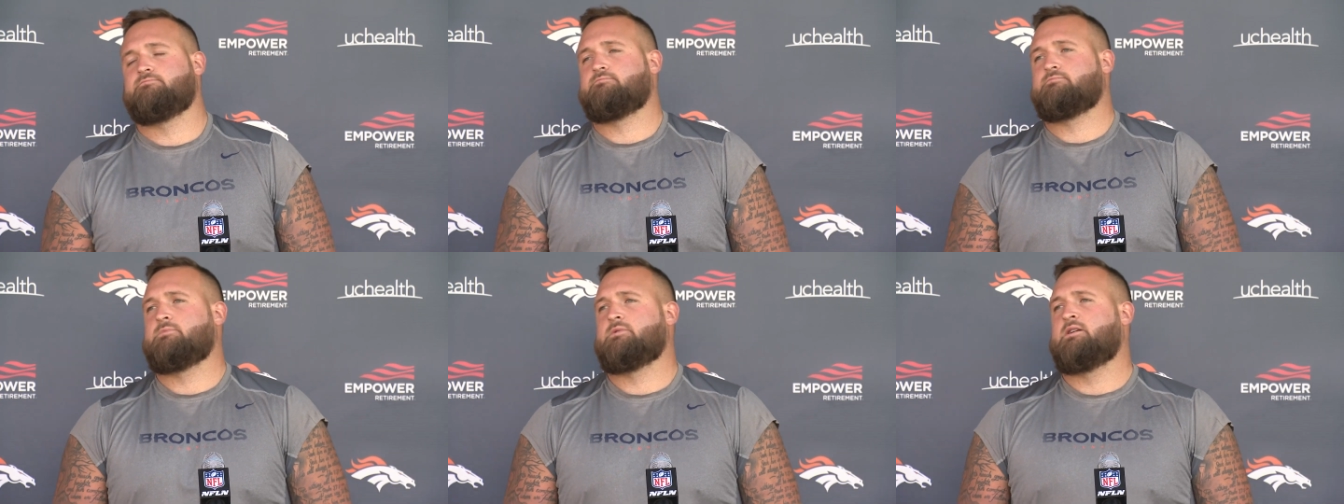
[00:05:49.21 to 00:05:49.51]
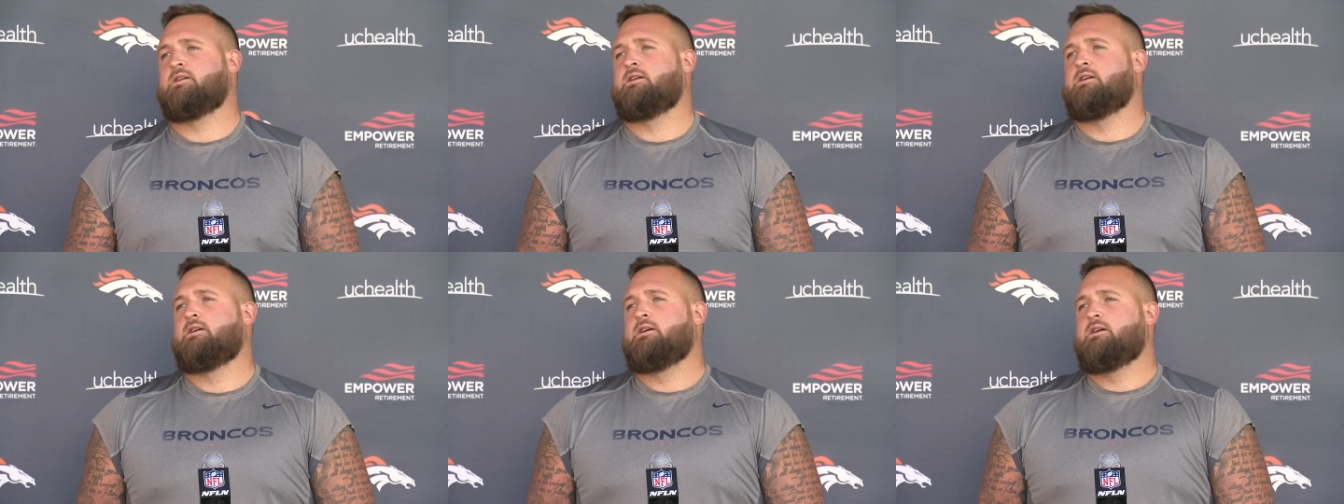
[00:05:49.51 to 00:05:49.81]
kind of
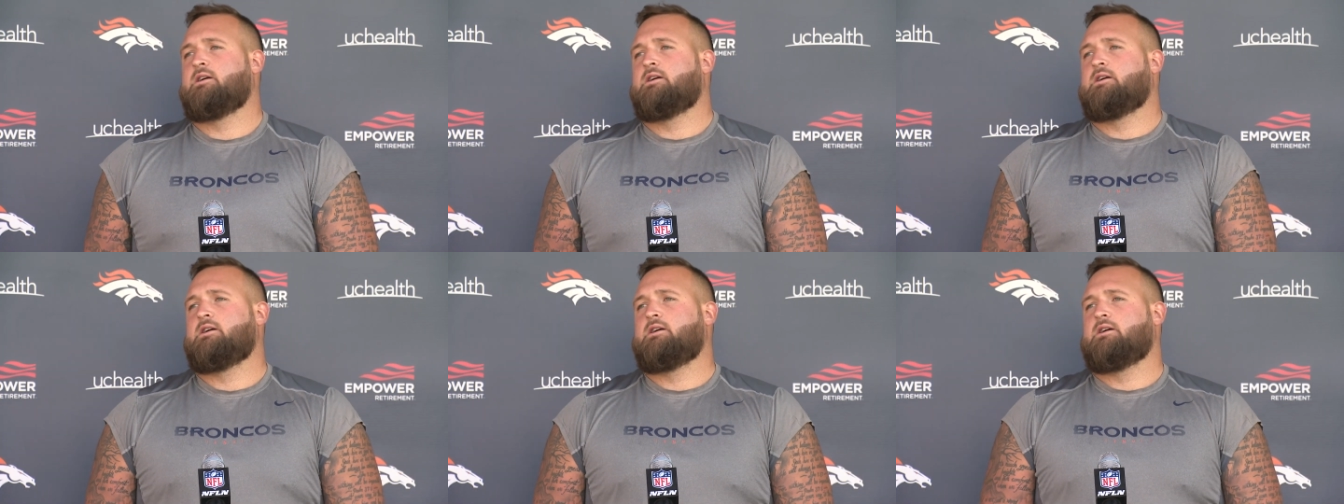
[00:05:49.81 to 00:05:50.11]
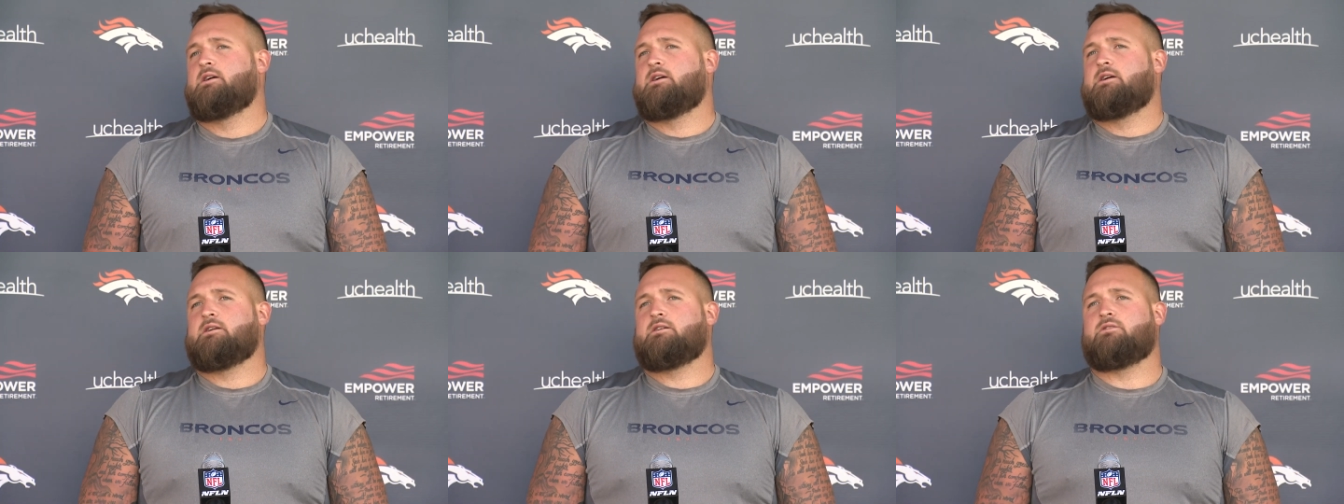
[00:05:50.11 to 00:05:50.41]
since he got here.
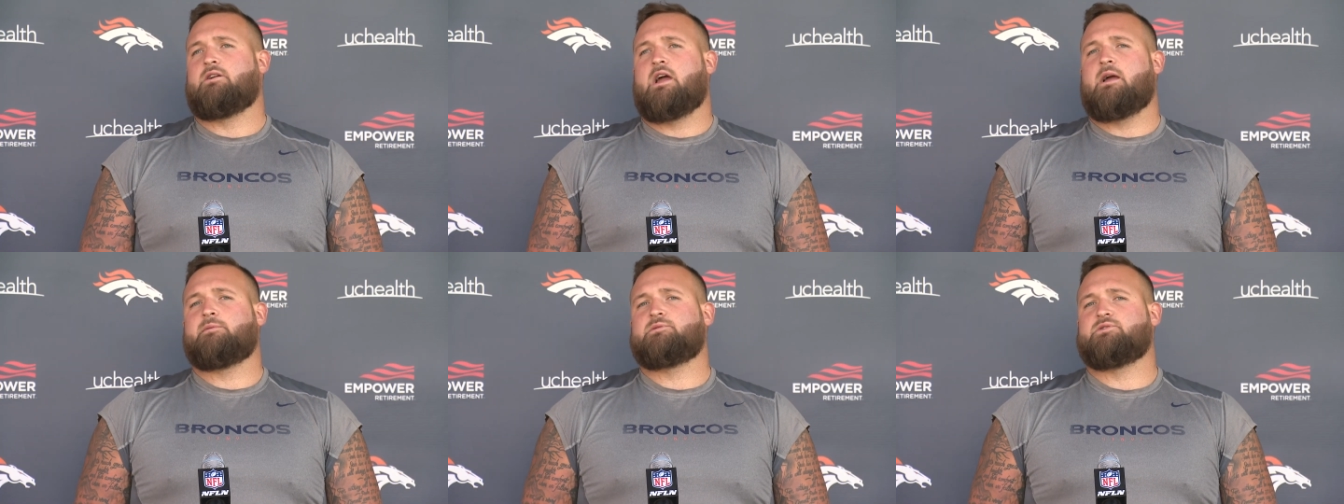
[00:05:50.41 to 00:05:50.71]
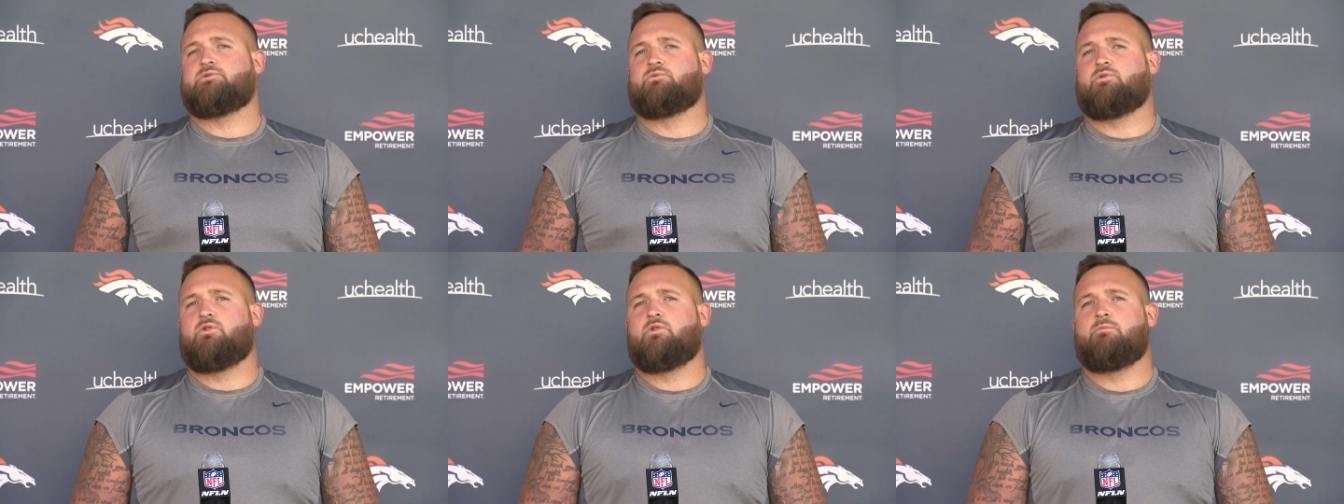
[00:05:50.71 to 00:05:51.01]
Graham's
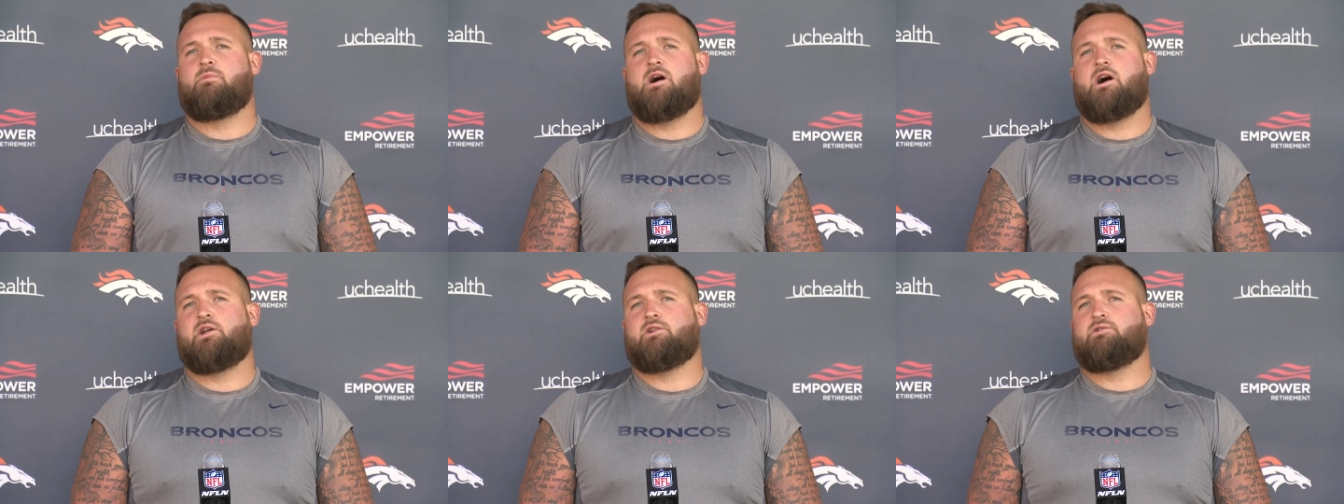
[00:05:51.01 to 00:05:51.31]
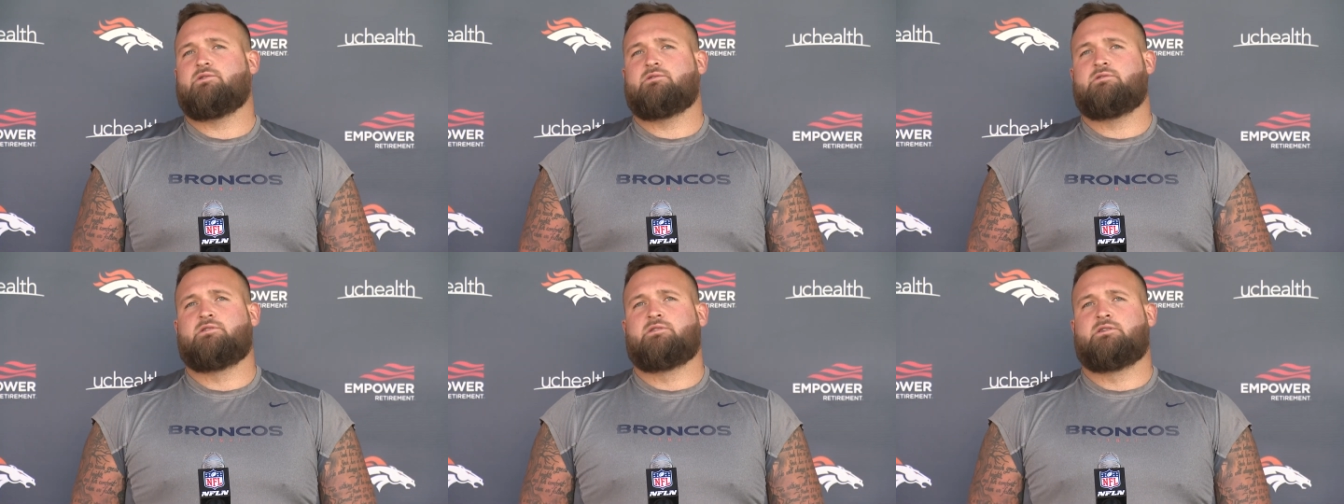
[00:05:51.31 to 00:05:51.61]
a role
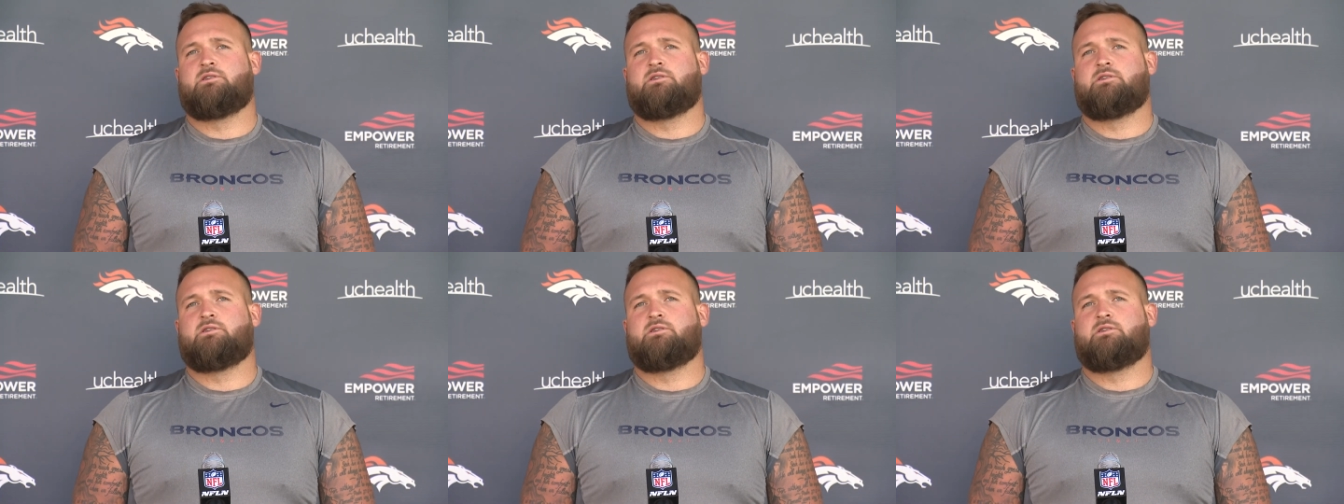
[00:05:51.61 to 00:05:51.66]
model.